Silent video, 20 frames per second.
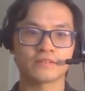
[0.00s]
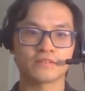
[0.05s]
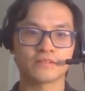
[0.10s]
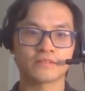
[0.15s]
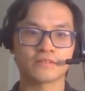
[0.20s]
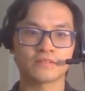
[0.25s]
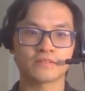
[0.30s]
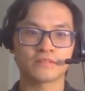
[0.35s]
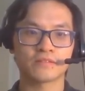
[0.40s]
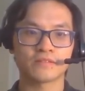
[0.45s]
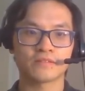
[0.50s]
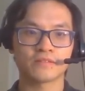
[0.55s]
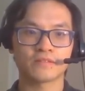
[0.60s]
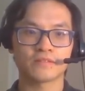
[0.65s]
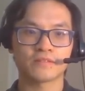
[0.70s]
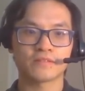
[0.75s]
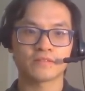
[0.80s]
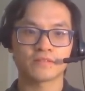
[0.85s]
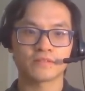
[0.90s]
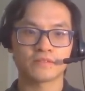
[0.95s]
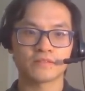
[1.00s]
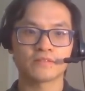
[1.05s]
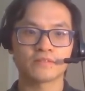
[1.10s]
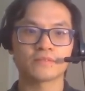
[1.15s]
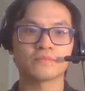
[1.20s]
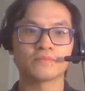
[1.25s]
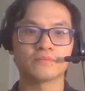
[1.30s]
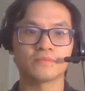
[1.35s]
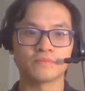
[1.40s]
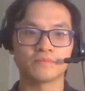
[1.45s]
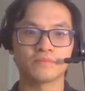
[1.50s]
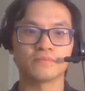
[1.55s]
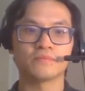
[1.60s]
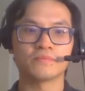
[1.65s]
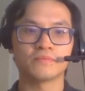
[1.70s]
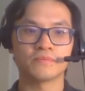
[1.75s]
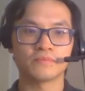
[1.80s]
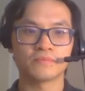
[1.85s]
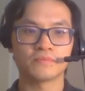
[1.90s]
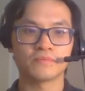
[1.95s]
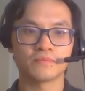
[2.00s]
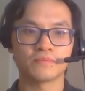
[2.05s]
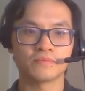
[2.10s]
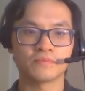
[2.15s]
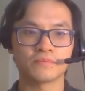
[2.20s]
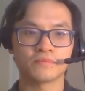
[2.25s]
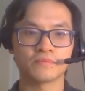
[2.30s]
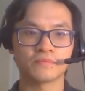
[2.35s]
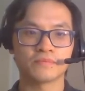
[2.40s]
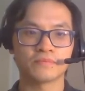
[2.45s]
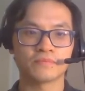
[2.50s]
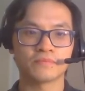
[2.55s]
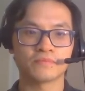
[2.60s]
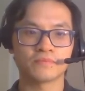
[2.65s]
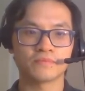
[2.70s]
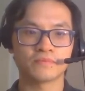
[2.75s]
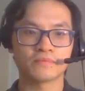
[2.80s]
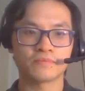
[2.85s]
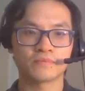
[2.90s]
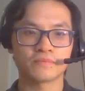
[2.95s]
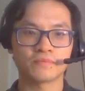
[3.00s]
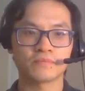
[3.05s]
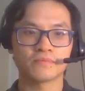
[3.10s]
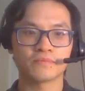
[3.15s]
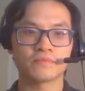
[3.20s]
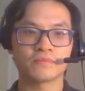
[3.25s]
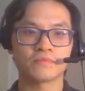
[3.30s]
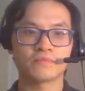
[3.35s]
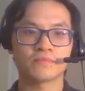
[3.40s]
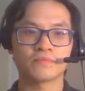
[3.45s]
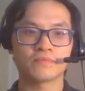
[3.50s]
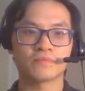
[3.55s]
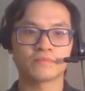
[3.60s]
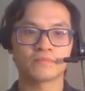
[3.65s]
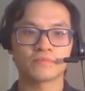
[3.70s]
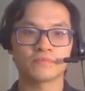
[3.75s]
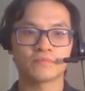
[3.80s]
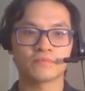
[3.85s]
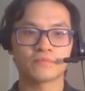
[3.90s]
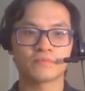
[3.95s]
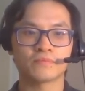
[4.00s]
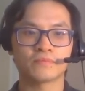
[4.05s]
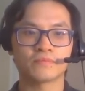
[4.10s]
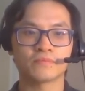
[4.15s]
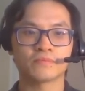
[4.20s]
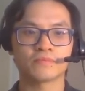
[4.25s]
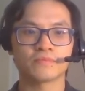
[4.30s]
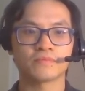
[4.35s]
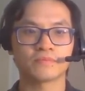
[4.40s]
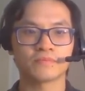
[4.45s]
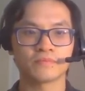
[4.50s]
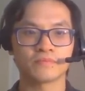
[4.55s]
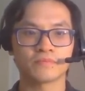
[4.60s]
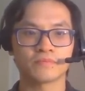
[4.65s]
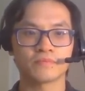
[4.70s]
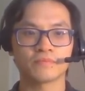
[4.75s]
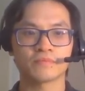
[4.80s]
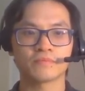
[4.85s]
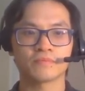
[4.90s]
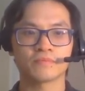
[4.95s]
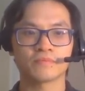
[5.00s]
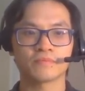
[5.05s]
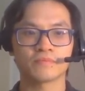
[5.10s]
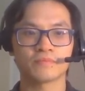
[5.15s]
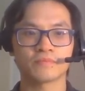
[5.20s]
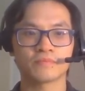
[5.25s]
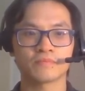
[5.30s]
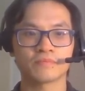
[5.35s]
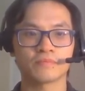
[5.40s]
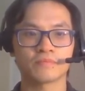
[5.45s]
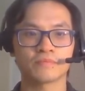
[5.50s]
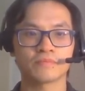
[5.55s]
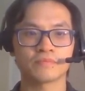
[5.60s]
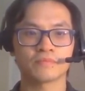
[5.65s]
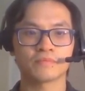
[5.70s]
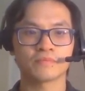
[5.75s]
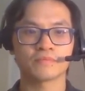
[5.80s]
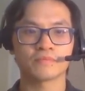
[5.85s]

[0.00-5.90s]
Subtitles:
(silent)